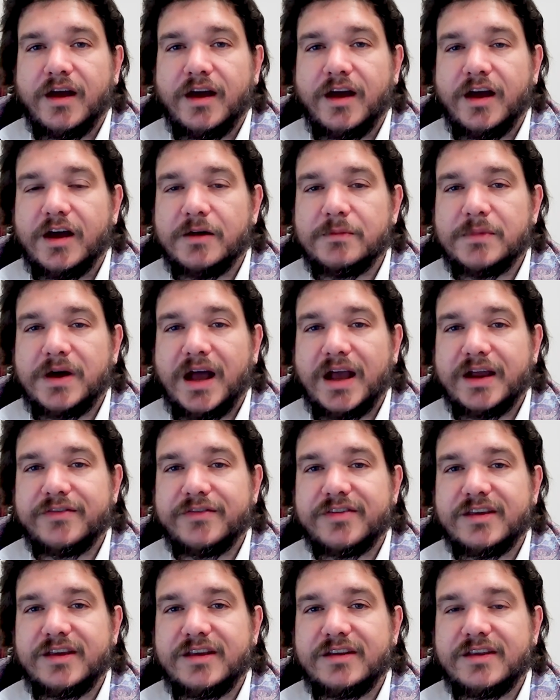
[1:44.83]

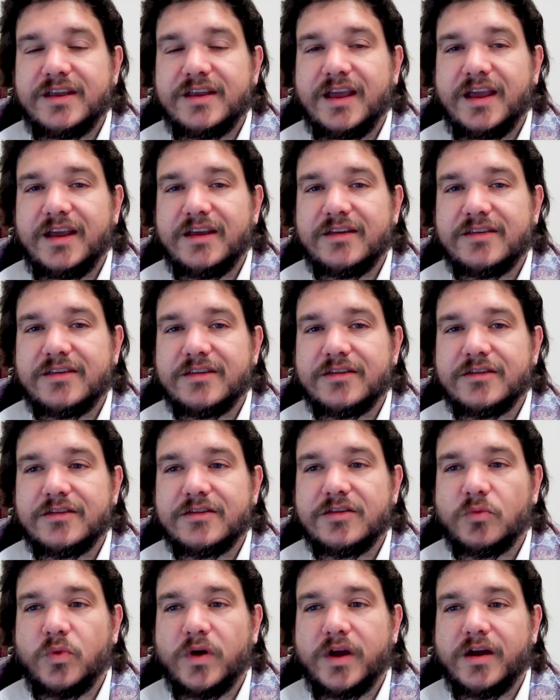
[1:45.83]
I've seen
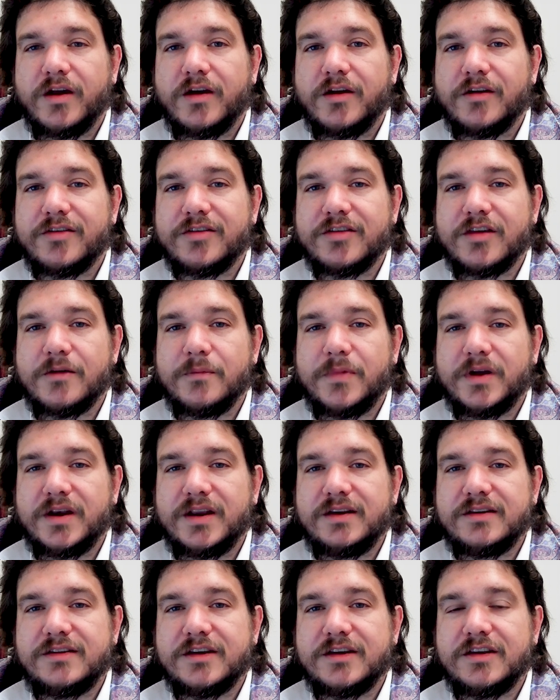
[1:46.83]
cases where
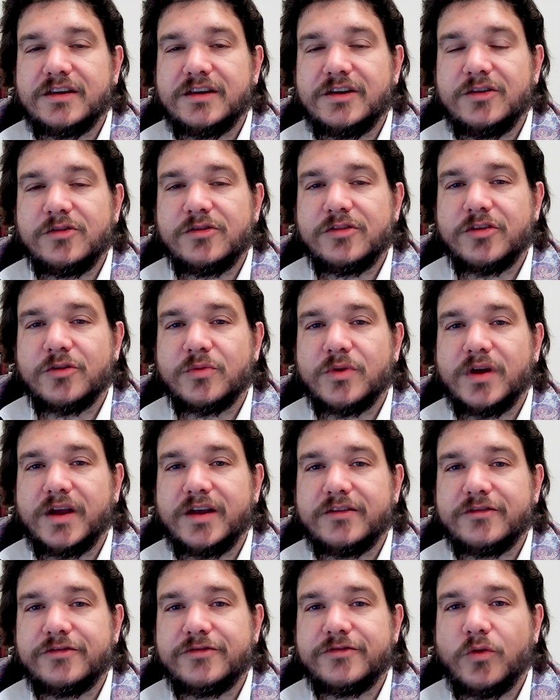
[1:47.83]
somebody didn't use the
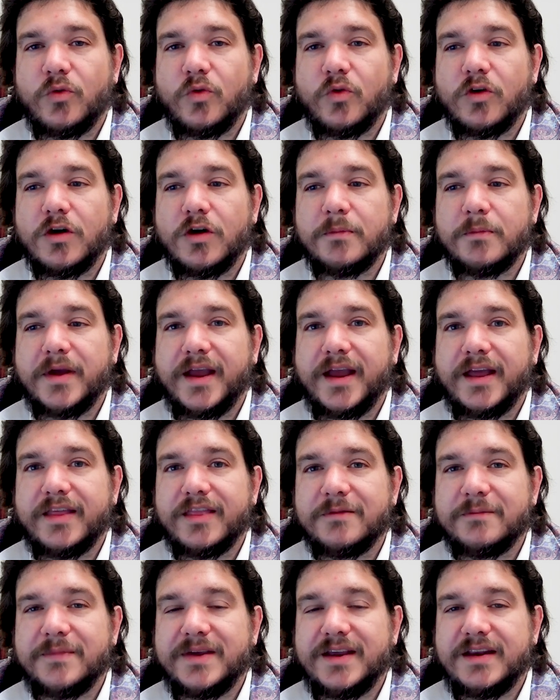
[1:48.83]
right form
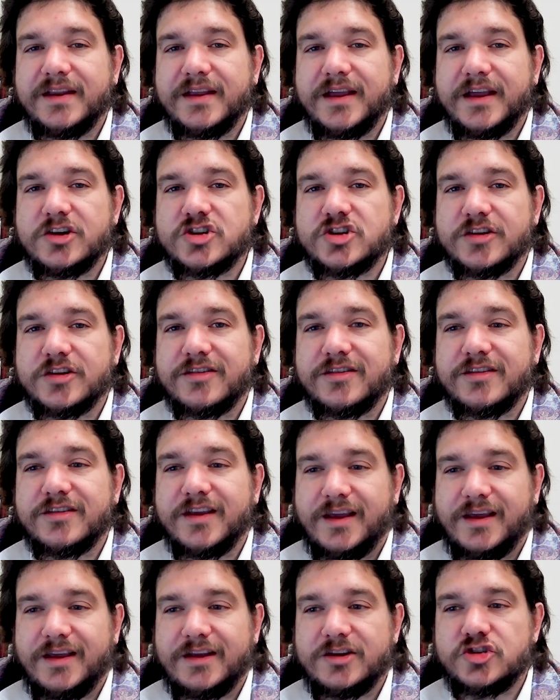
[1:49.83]
at the mediation
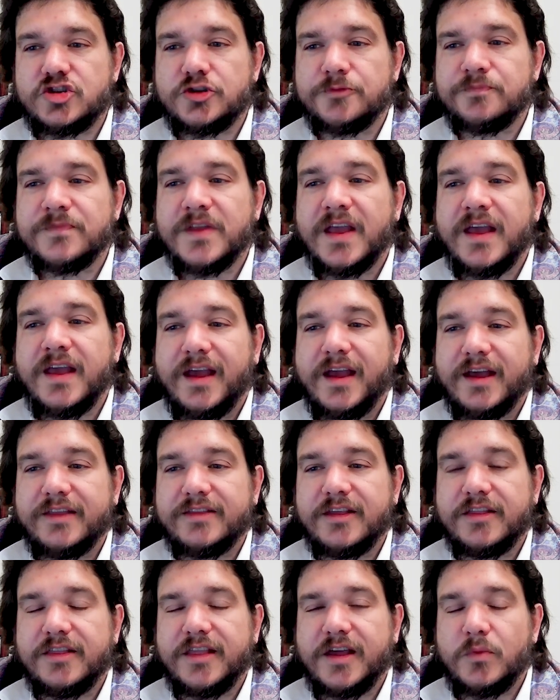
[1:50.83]
stage,
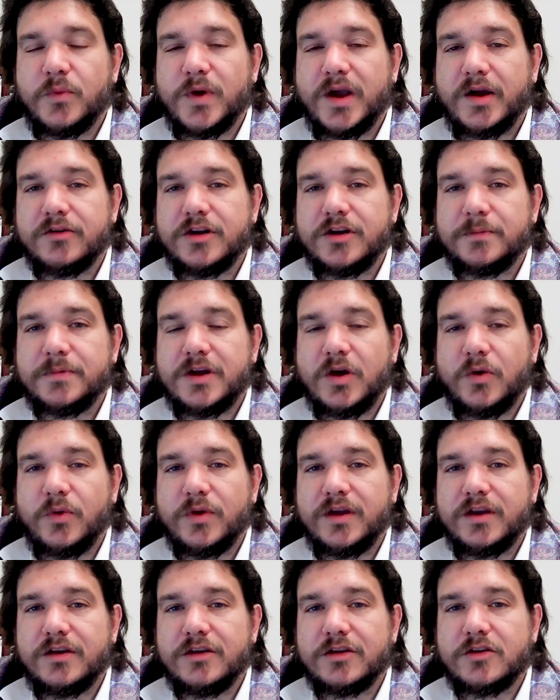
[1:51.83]
and then they wound up
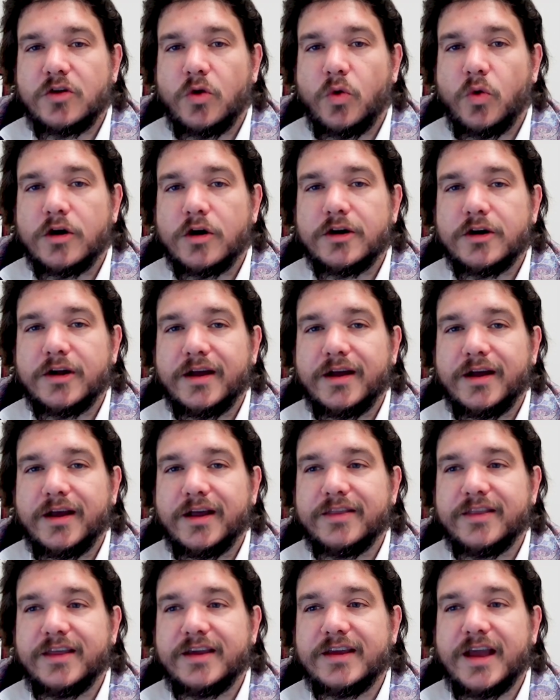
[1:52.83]
going into court,
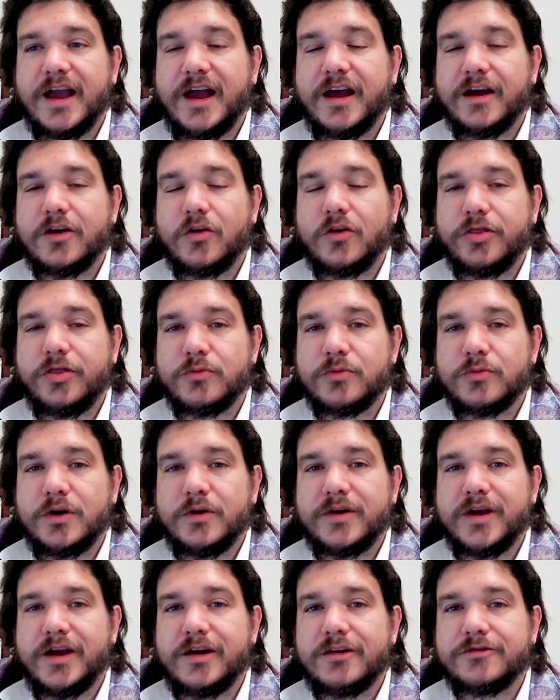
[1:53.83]
and they got
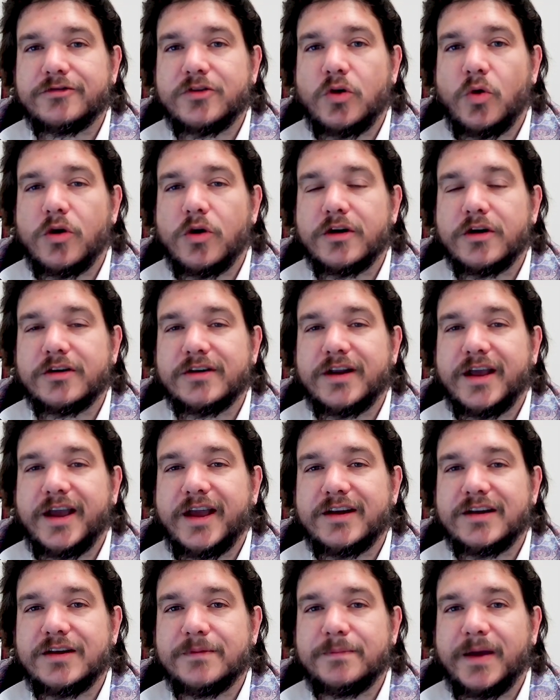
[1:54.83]
thrown out of court and
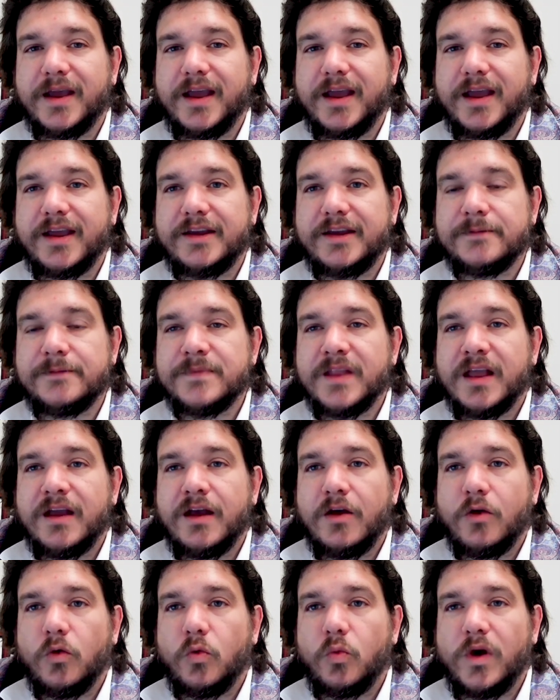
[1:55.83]
had to pay
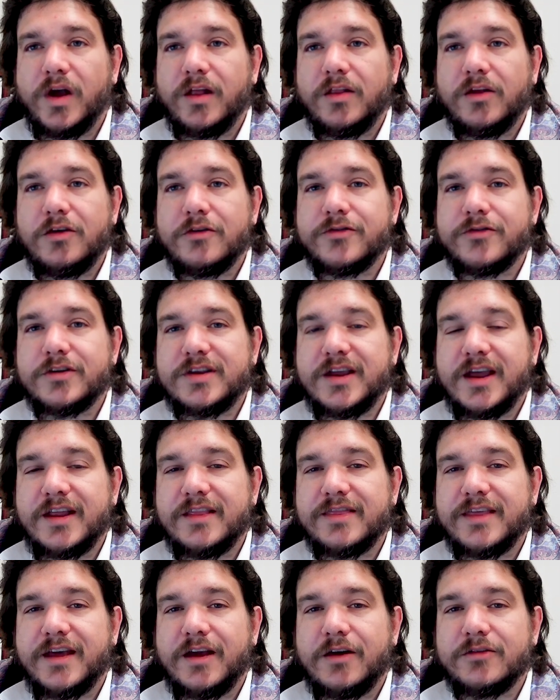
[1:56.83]
well over
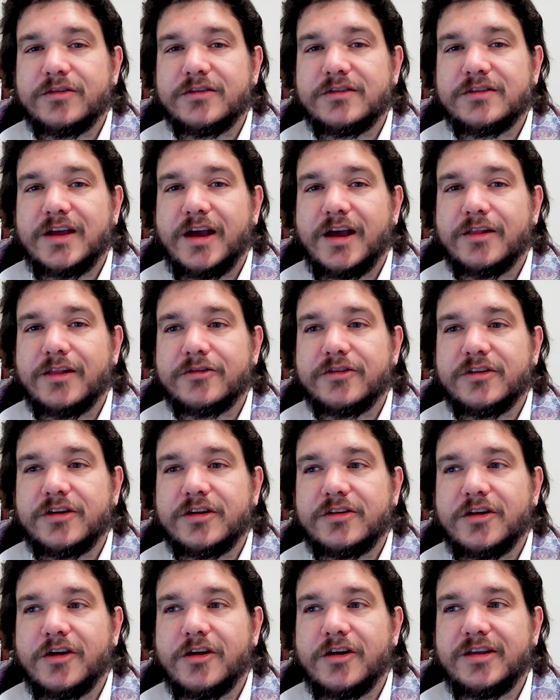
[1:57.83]
$10,000 in
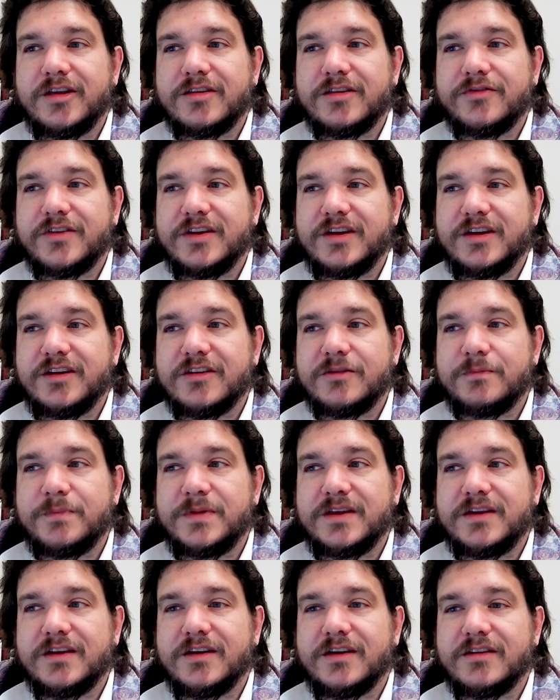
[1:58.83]
attorney's fees
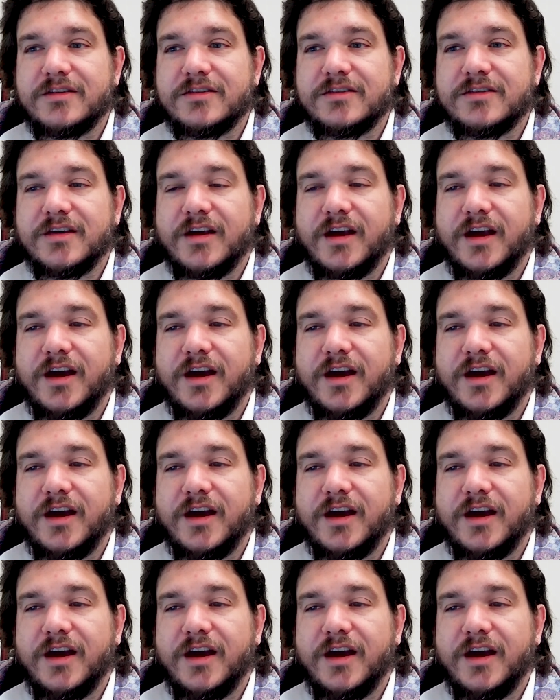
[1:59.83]
because